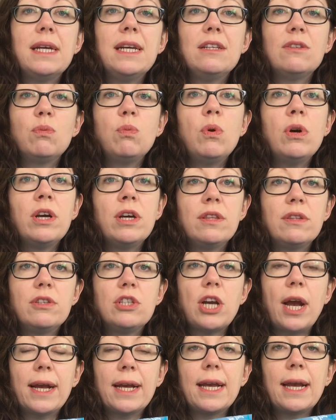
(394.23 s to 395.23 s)
it's worth
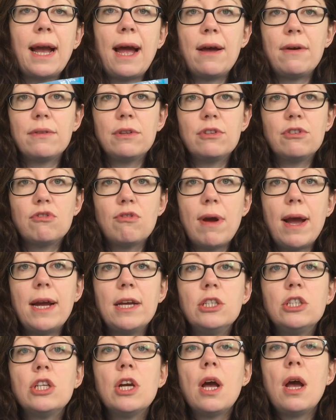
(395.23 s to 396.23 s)
checking out the
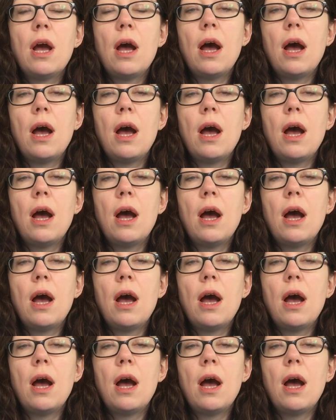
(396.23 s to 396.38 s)
stretch